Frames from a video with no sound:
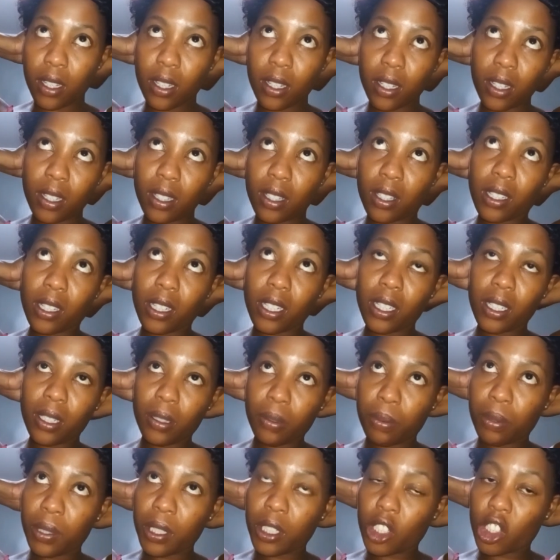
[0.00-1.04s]
it's a little
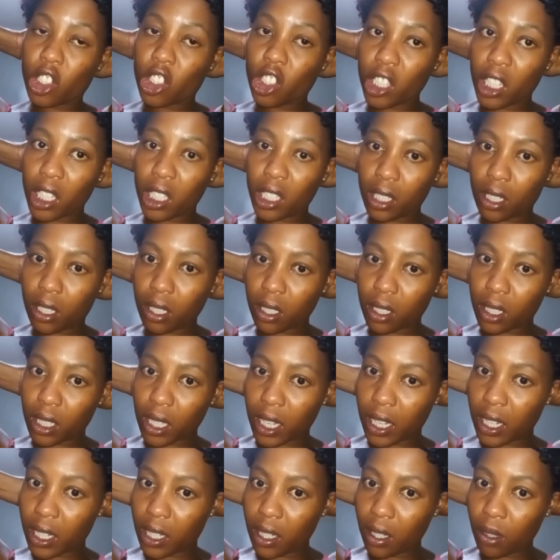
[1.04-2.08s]
bit shady because
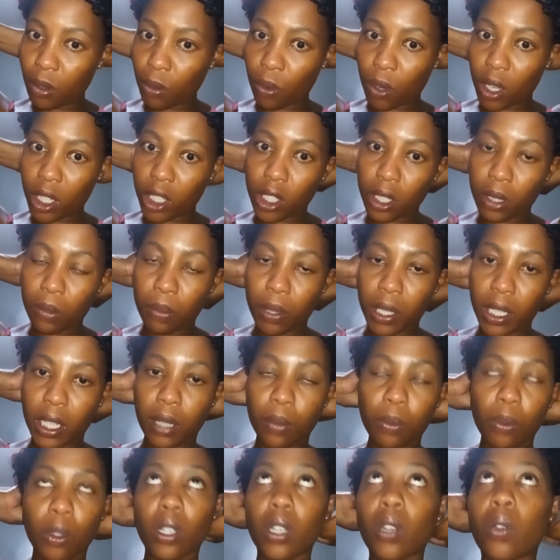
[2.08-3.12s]
I didn't wash it but
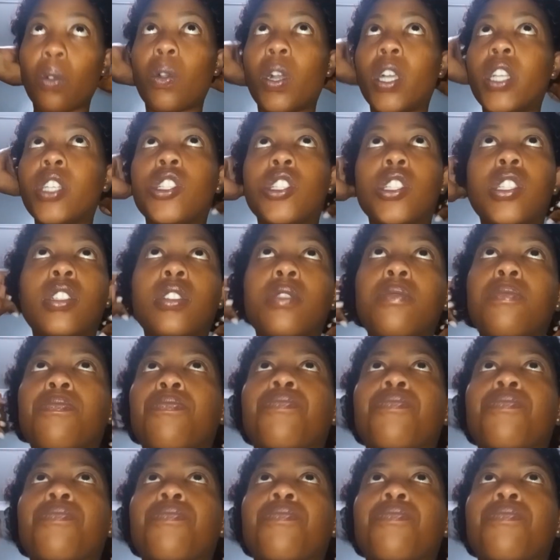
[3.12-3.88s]
I'm gonna wash it